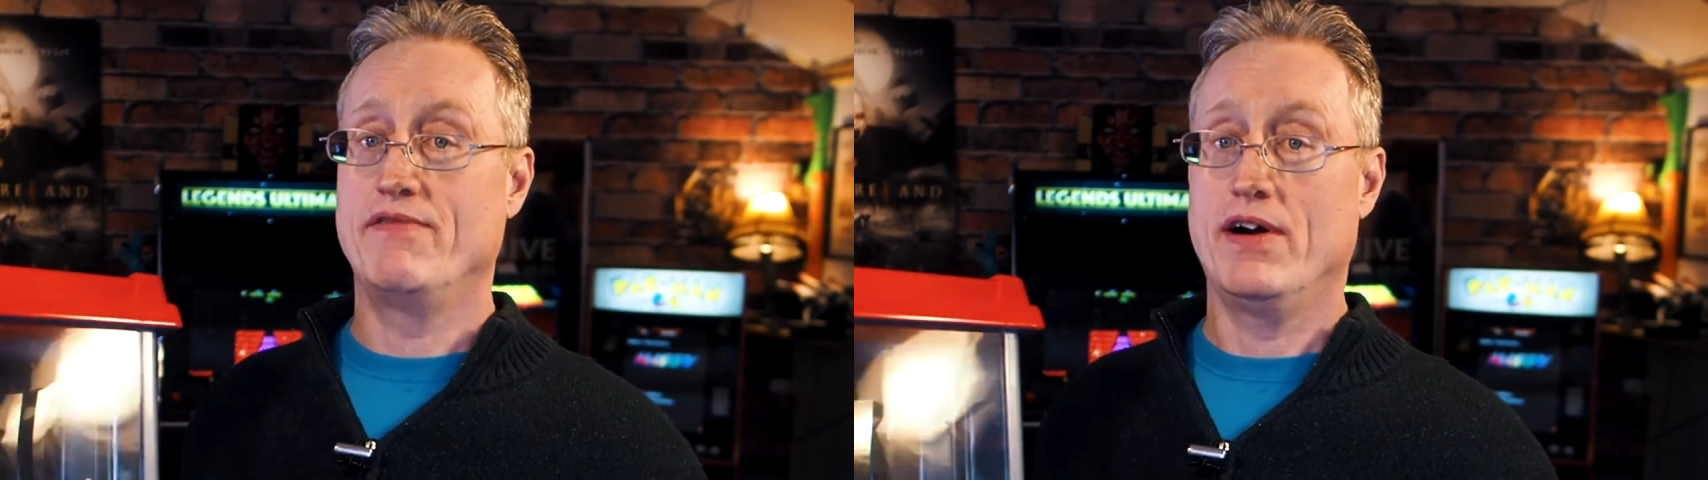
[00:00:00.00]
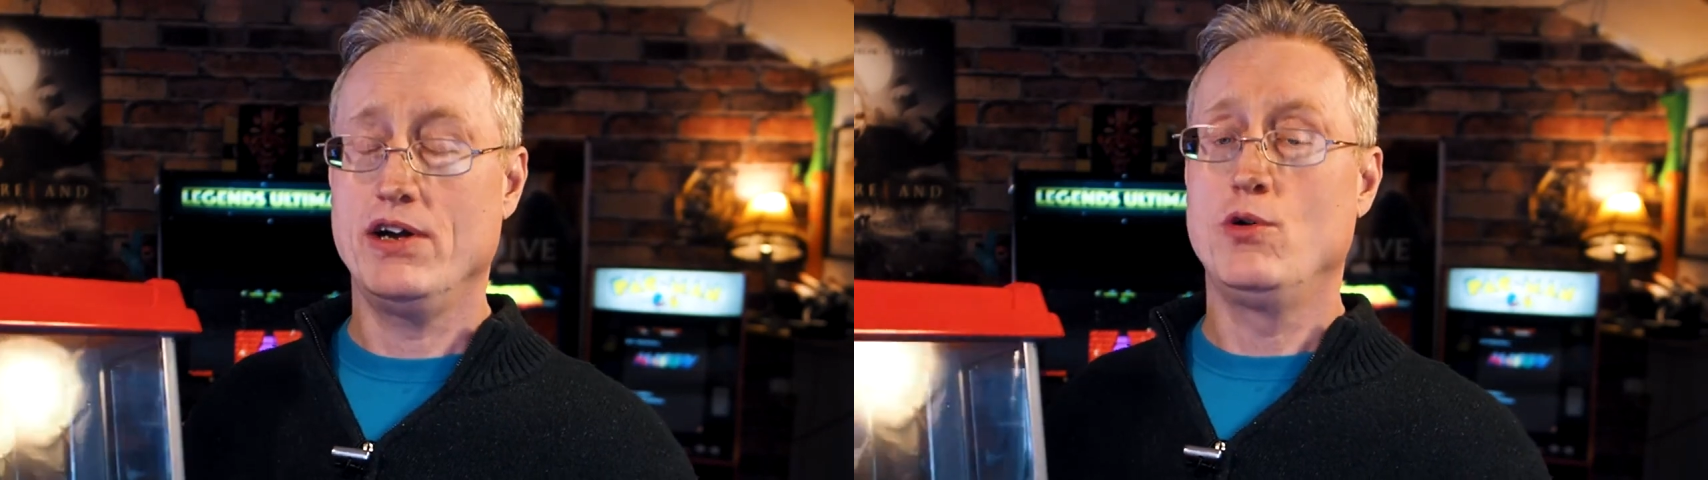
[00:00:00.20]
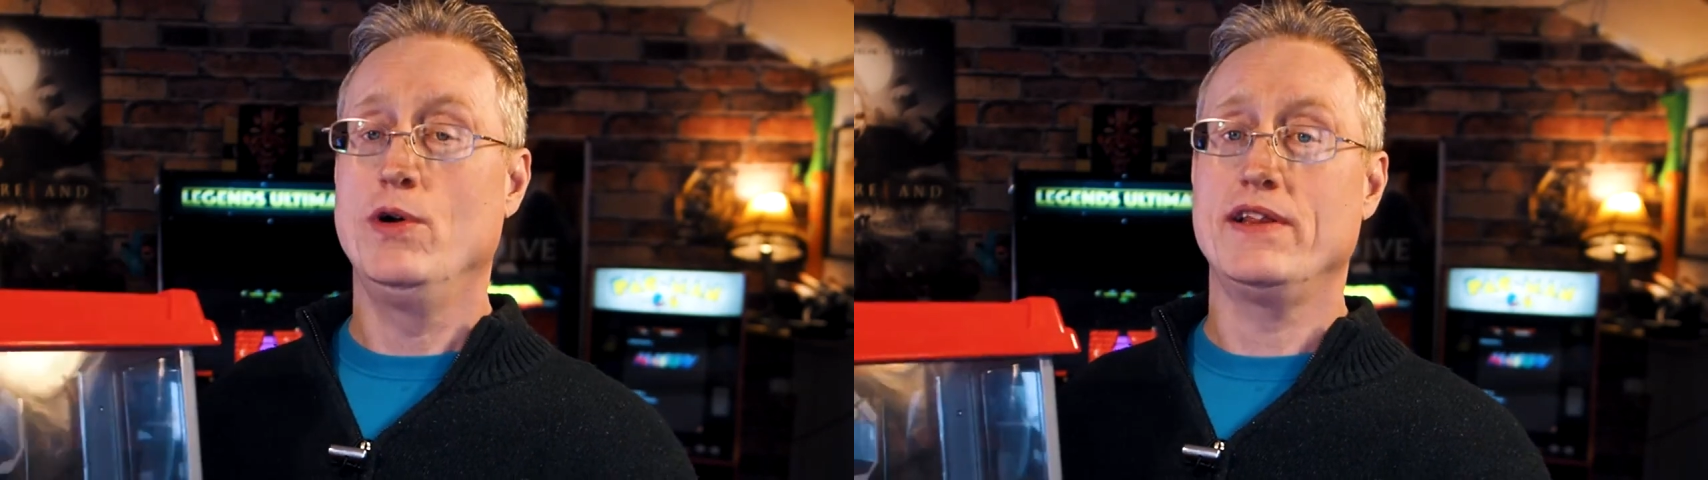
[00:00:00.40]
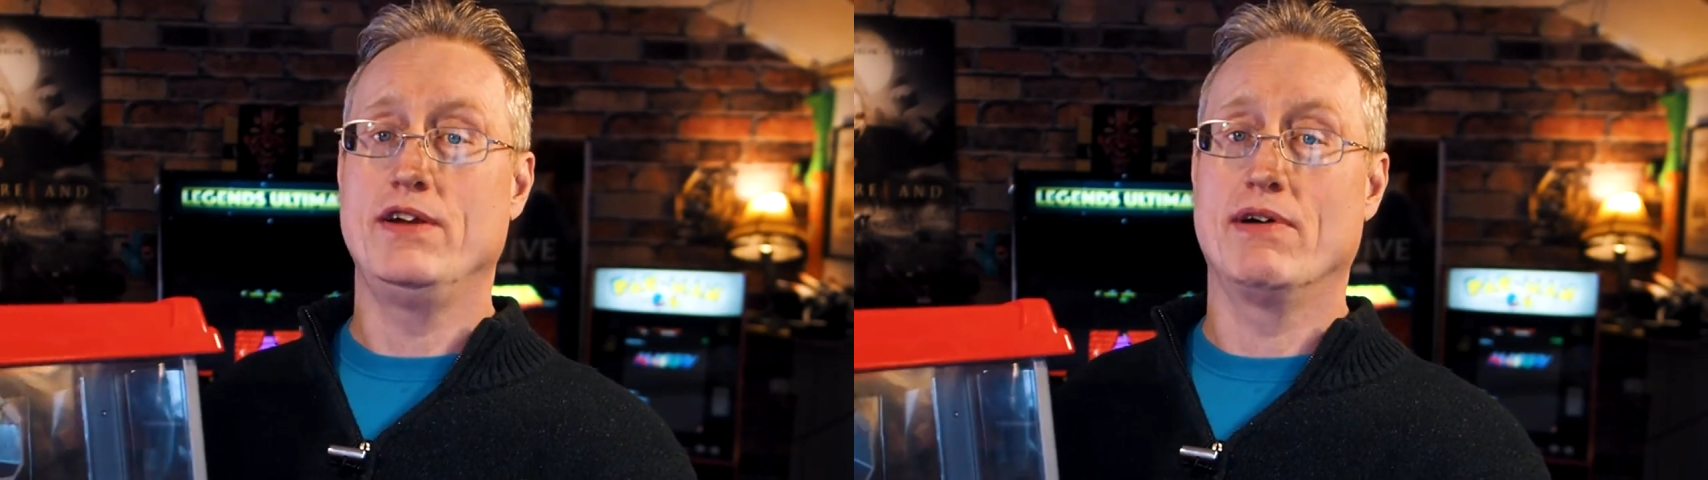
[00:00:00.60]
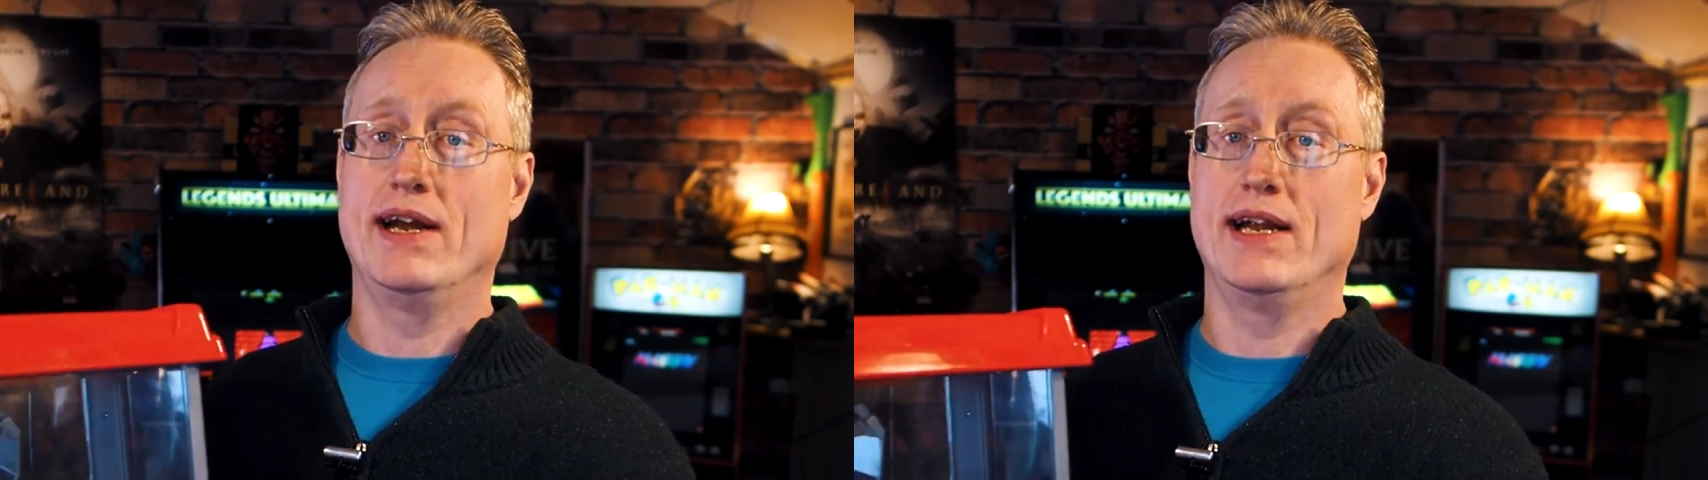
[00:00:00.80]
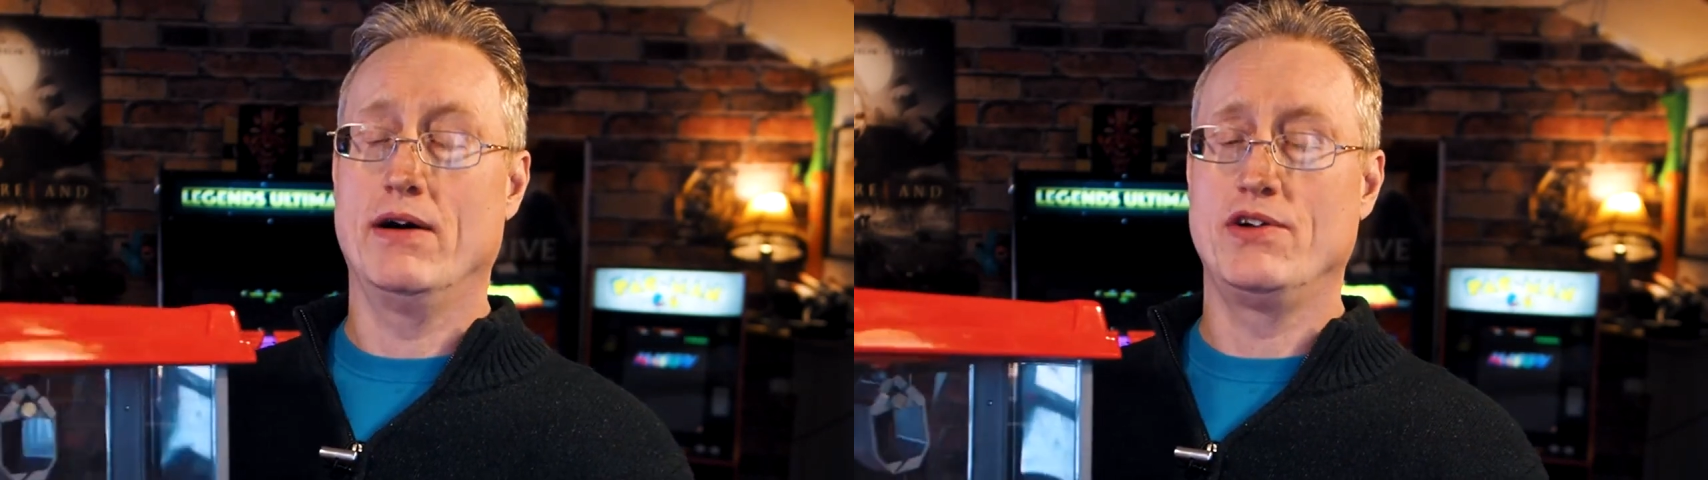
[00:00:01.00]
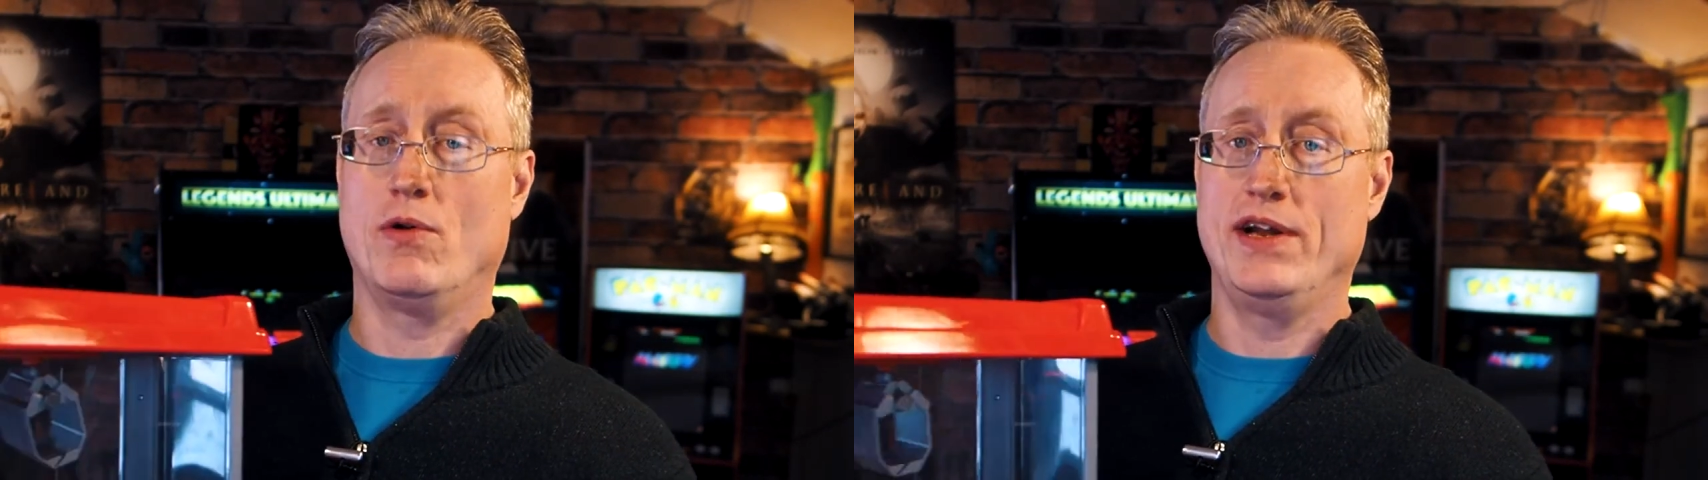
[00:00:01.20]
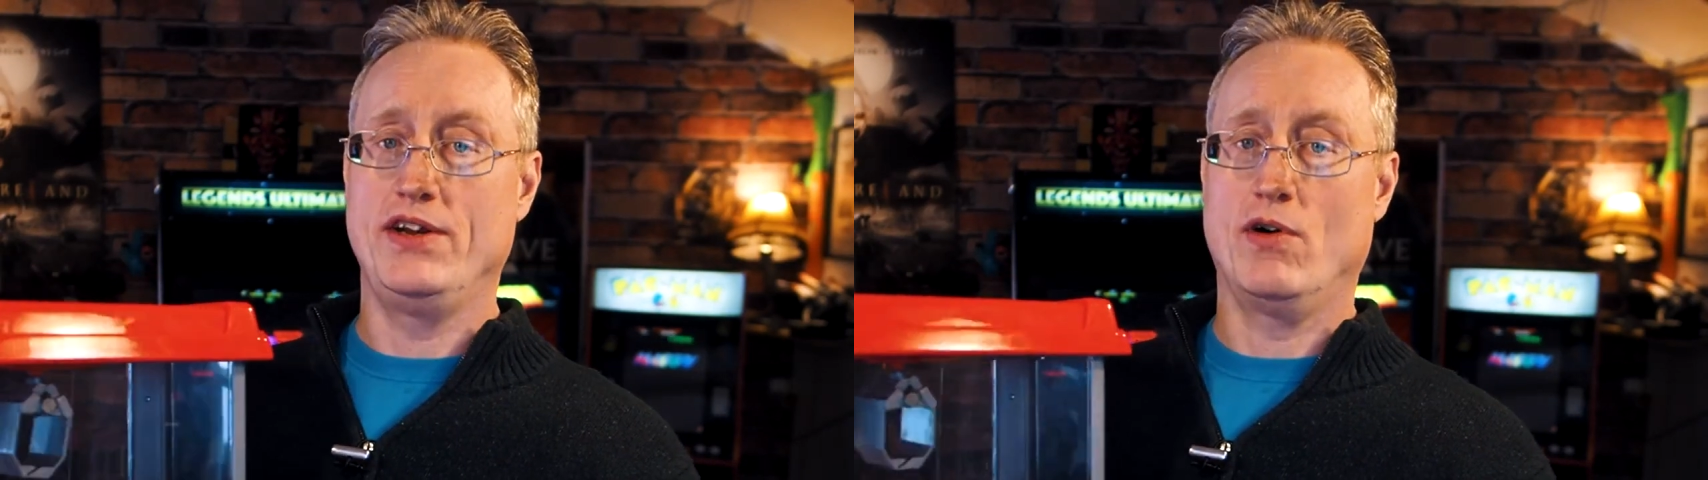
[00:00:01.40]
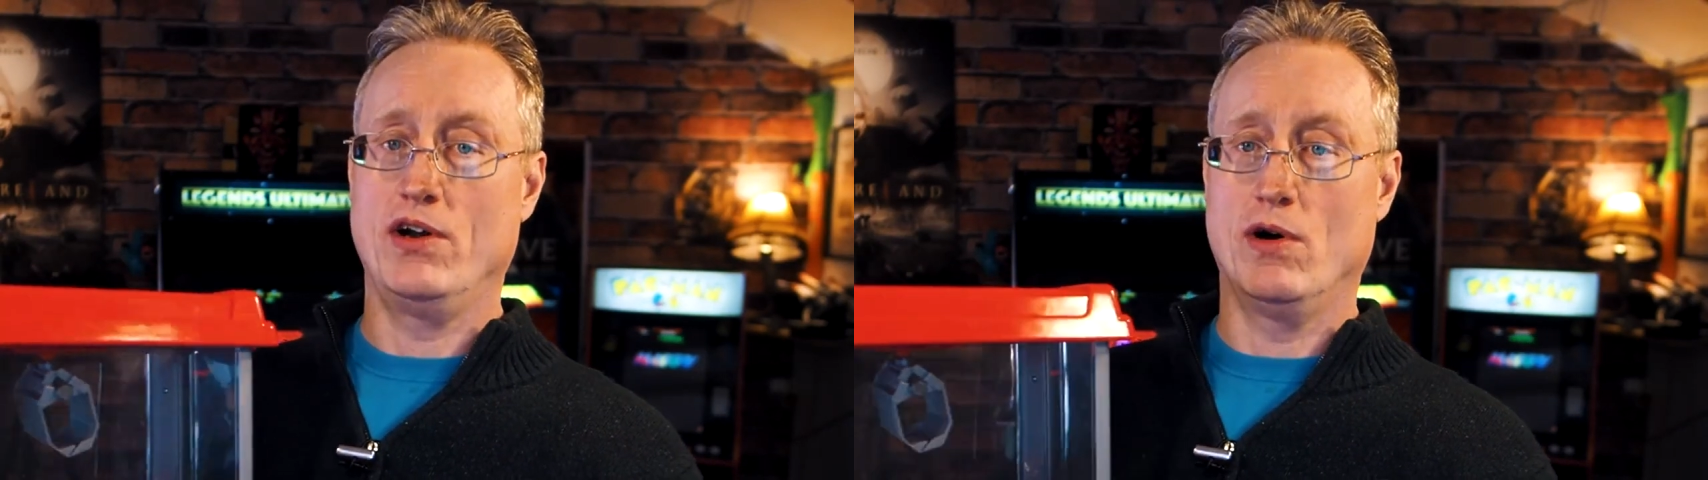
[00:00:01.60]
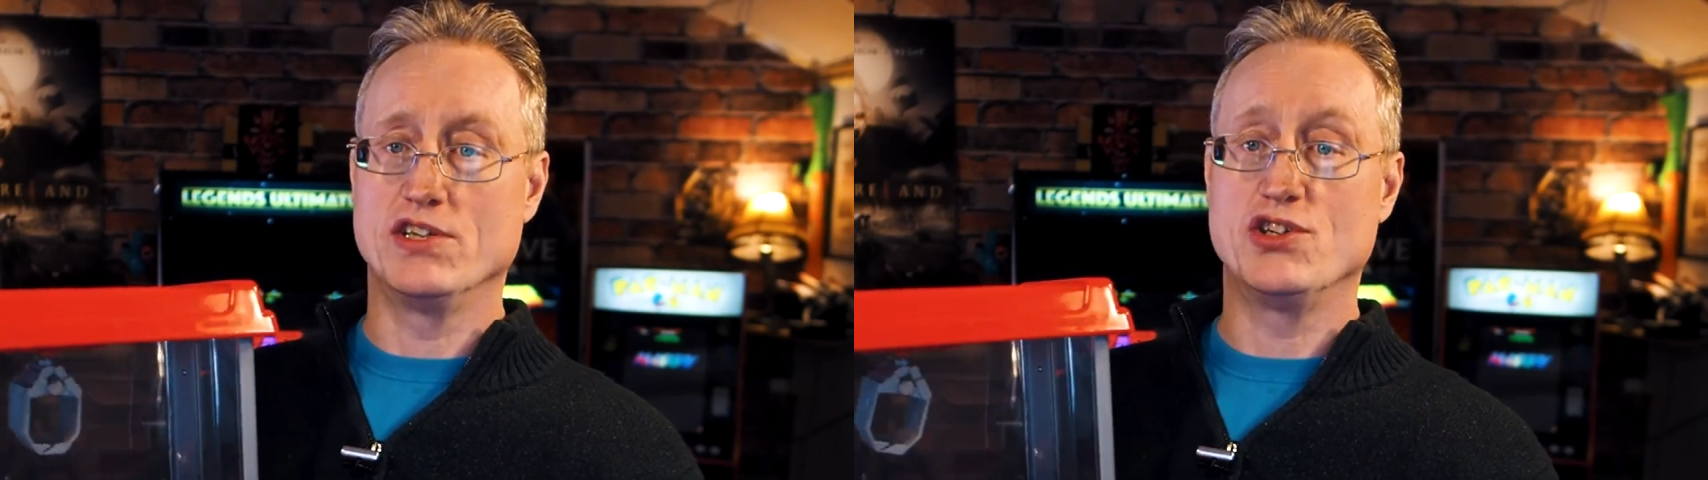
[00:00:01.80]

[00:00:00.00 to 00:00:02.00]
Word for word: very quickly right now in 2021.